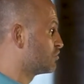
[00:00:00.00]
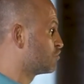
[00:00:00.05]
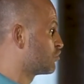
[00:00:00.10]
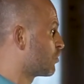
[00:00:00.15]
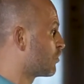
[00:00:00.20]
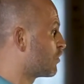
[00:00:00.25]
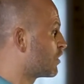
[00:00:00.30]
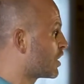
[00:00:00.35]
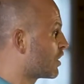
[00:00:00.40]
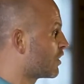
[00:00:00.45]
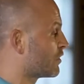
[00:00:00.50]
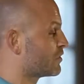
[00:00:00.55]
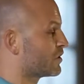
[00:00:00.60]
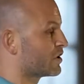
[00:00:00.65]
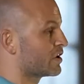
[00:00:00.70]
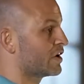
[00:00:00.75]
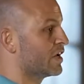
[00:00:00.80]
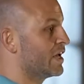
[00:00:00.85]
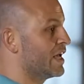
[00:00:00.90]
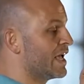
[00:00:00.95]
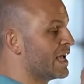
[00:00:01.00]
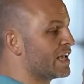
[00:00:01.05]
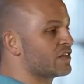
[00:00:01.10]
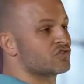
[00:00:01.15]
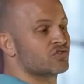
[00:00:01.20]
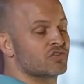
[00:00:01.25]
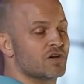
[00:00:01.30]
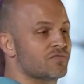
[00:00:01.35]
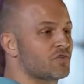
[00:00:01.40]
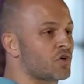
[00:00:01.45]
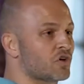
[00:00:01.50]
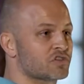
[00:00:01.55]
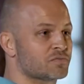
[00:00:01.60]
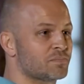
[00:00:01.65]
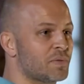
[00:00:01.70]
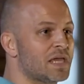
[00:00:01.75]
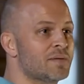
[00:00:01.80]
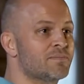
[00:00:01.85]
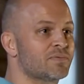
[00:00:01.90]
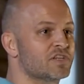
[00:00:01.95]
drawing on the history of God's
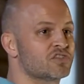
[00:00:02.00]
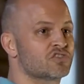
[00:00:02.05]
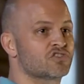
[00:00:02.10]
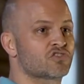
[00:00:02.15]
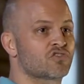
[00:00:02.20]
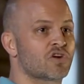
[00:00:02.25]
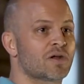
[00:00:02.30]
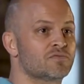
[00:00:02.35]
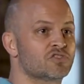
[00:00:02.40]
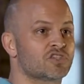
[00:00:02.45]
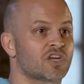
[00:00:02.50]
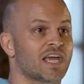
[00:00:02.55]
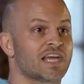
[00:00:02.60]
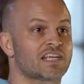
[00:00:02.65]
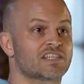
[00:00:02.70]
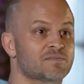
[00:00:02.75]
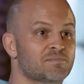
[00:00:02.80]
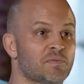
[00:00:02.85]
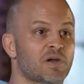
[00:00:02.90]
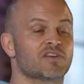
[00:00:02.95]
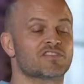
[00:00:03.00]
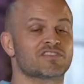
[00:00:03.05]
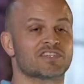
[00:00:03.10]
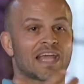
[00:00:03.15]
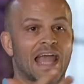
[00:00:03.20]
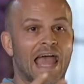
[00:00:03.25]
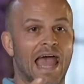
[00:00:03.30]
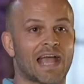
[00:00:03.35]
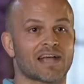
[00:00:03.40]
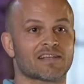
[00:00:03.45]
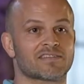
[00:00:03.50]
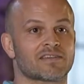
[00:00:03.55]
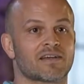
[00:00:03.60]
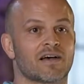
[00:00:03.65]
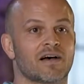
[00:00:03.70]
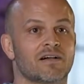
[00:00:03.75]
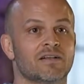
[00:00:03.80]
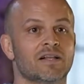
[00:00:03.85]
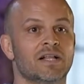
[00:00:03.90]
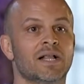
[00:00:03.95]
people in Scripture, experiencing
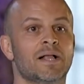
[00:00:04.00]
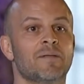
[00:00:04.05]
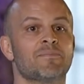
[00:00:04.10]
exile.